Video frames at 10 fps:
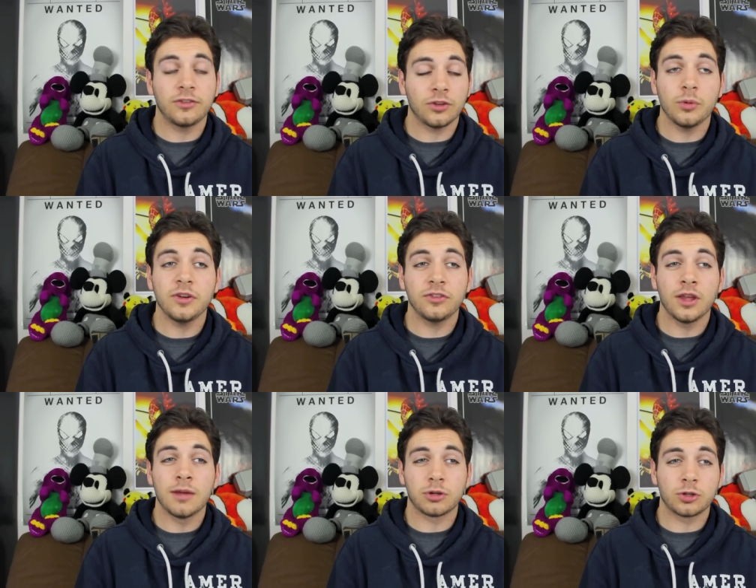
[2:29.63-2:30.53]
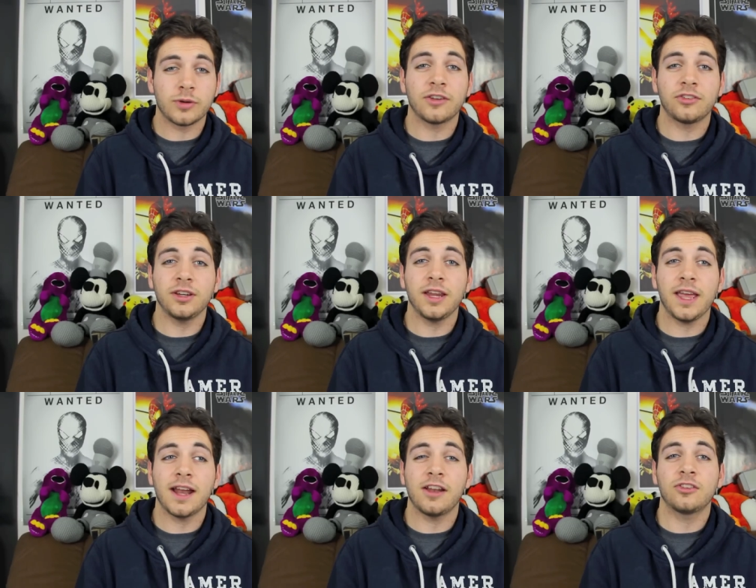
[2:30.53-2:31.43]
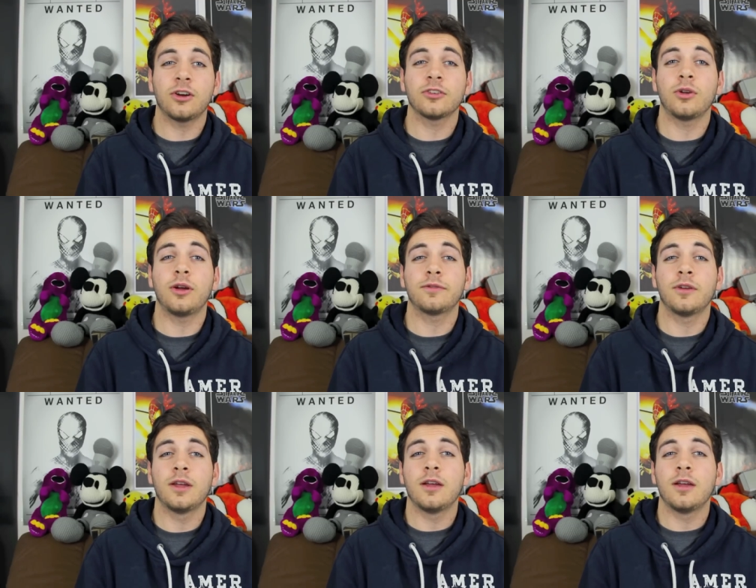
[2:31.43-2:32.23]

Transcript: It's always progressing, and it starts off